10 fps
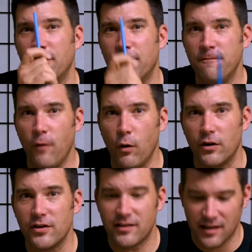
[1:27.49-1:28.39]

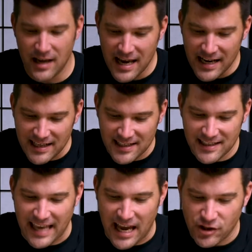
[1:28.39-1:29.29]
forced to
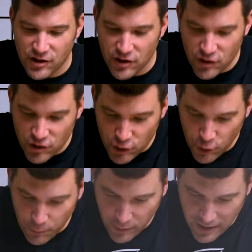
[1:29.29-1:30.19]
sketch
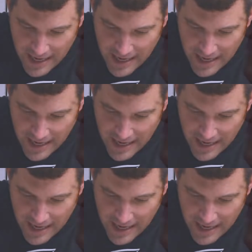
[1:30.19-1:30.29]
super